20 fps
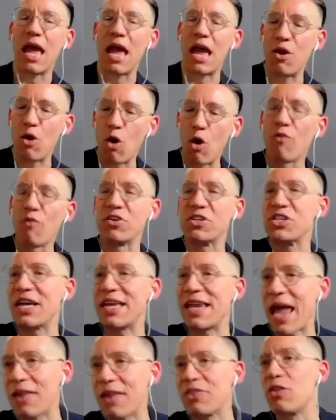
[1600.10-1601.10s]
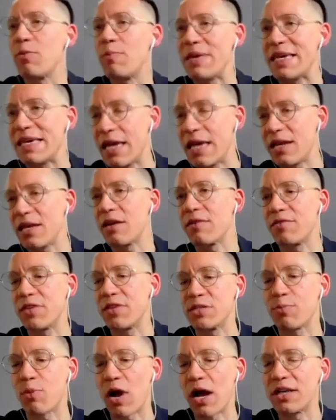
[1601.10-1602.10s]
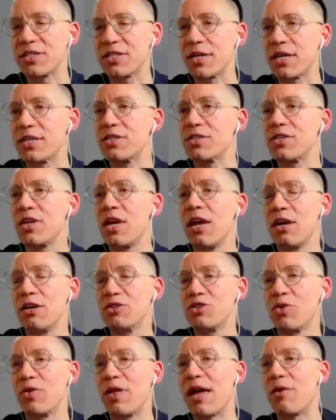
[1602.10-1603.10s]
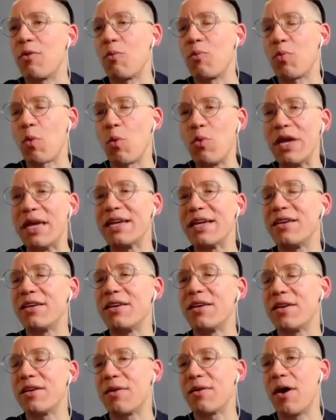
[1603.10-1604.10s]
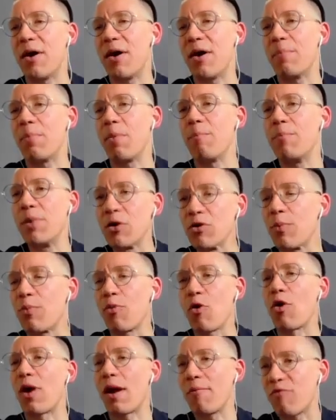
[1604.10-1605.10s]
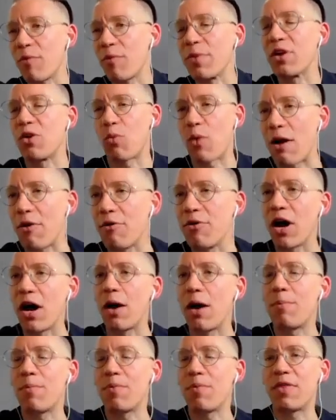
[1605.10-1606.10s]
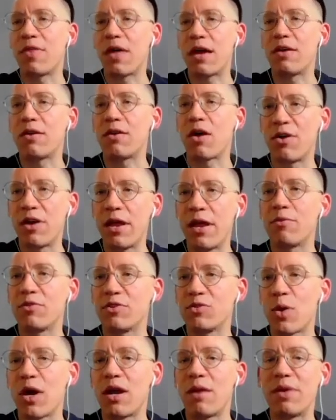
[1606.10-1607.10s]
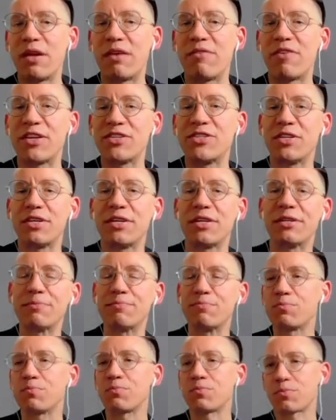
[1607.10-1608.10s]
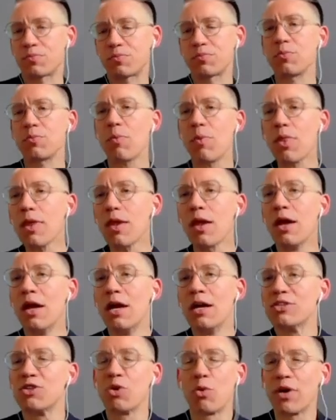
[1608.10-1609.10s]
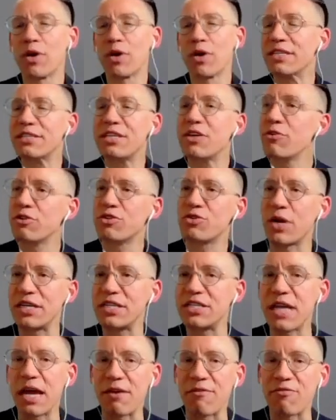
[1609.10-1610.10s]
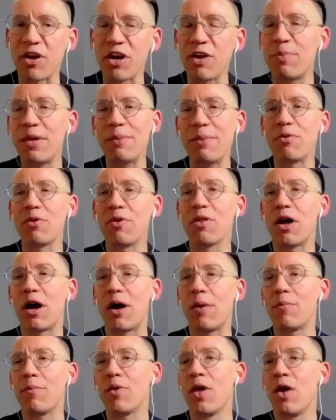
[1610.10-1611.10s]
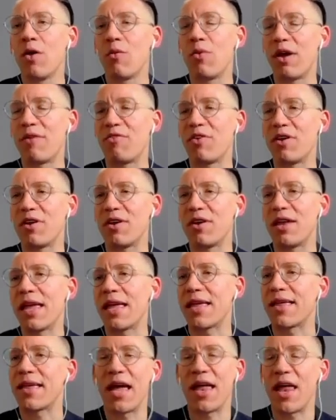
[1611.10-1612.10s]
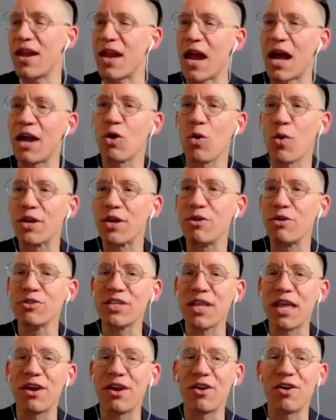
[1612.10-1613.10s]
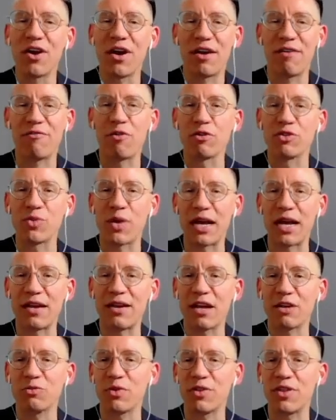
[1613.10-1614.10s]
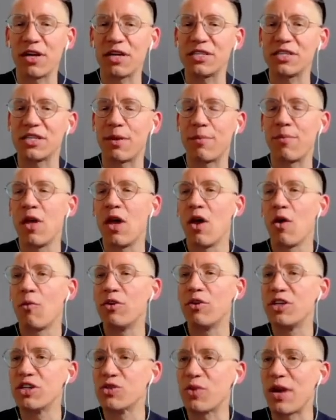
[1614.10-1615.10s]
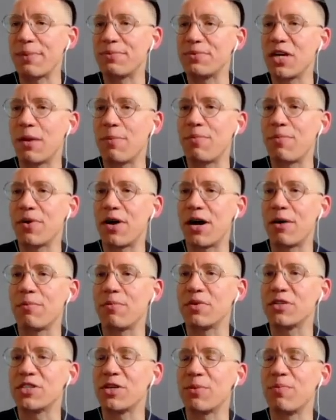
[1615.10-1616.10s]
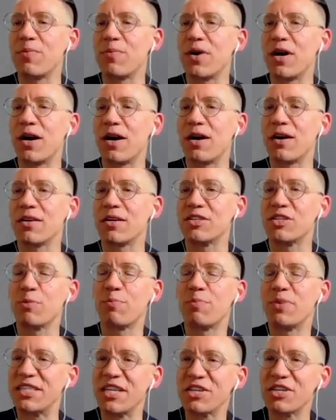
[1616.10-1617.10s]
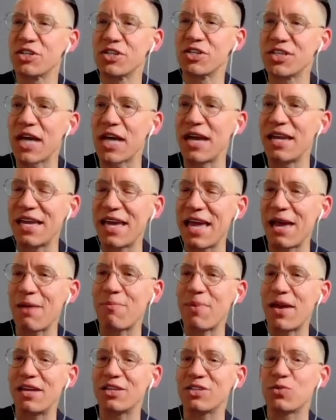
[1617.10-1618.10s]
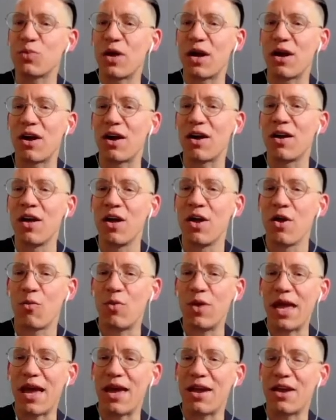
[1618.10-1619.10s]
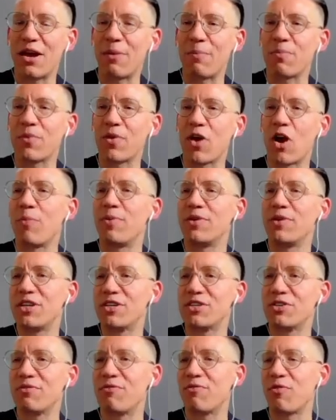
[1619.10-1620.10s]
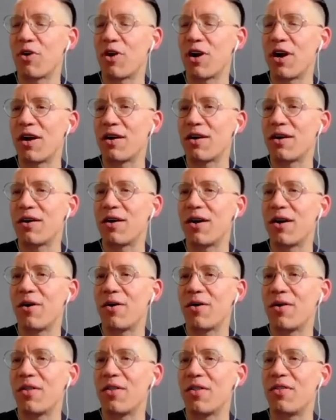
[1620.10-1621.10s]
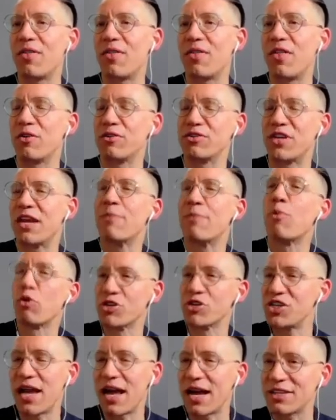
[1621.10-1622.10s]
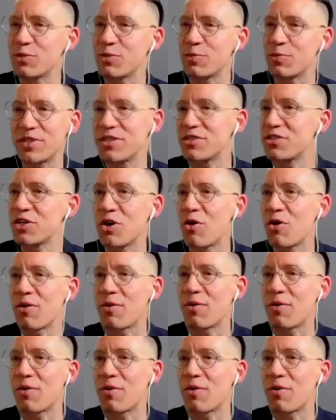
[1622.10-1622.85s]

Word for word: and oversight at the beginning of this process so that we can um, build a program from the ground up that our neighbors want to be invested in so we're continuing to try and stay in front of people. Um, we have a an ongoing newsletter. Uh, folks want to connect with us. Um, we just wrapped up um, some uh, some petition signing campaigns where uh, we had um, our petition for uh, uh, there's an abortion access petition going